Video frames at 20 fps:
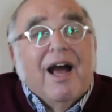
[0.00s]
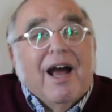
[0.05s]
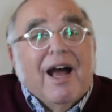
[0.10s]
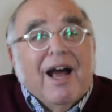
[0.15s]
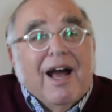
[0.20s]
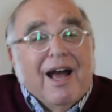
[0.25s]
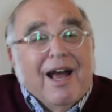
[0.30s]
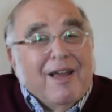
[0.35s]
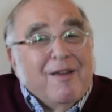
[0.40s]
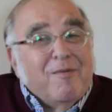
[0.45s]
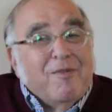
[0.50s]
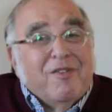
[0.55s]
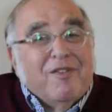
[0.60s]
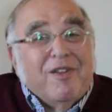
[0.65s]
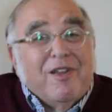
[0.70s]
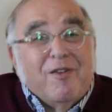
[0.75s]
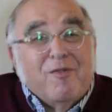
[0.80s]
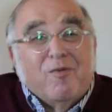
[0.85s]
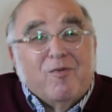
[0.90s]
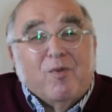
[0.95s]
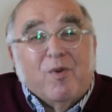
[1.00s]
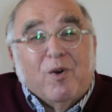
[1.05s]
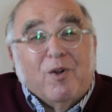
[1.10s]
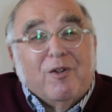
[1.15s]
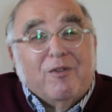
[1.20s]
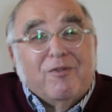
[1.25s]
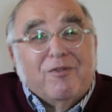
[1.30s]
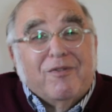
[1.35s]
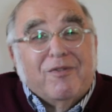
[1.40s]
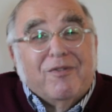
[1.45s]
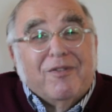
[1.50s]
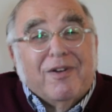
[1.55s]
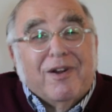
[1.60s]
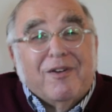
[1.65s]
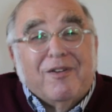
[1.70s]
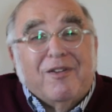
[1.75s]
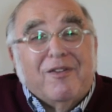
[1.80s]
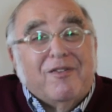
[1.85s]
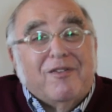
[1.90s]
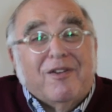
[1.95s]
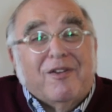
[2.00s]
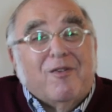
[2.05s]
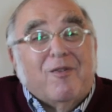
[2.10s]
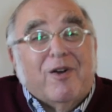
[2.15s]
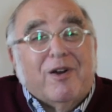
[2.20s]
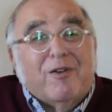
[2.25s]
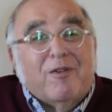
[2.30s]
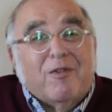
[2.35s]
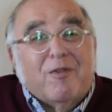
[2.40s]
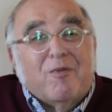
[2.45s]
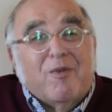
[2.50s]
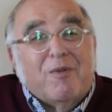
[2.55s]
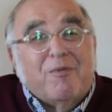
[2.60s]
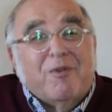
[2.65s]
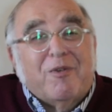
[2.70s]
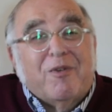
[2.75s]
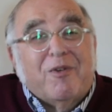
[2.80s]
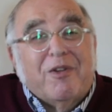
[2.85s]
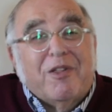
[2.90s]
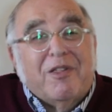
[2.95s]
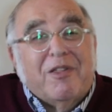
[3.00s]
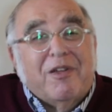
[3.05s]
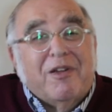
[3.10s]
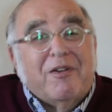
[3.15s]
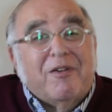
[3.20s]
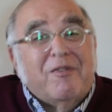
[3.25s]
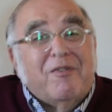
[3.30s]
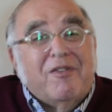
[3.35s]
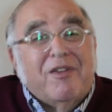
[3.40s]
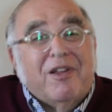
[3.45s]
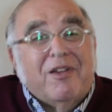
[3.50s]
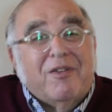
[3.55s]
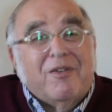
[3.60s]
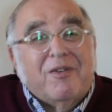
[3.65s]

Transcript: I'm Steve Woolf, Artistic Director of the Repertory Theater of St.